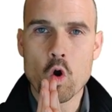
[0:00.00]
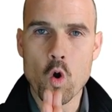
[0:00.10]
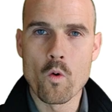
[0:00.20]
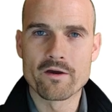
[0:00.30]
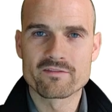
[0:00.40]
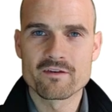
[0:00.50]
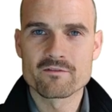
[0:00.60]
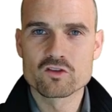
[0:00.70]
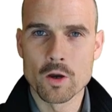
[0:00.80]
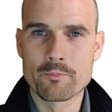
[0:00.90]
OWASP
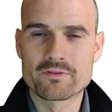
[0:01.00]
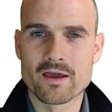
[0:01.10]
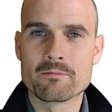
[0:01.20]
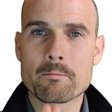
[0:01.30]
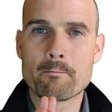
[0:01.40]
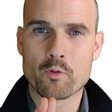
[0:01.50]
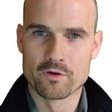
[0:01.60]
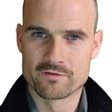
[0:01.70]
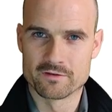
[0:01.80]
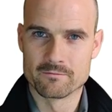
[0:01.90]
top 10
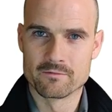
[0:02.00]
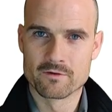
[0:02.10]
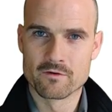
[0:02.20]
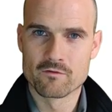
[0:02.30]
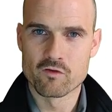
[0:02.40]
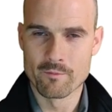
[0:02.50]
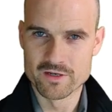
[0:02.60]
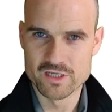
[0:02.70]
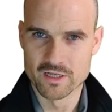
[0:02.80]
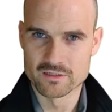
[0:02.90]
policy from
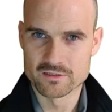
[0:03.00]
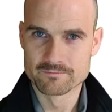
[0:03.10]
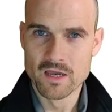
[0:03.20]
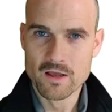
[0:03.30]
Nginx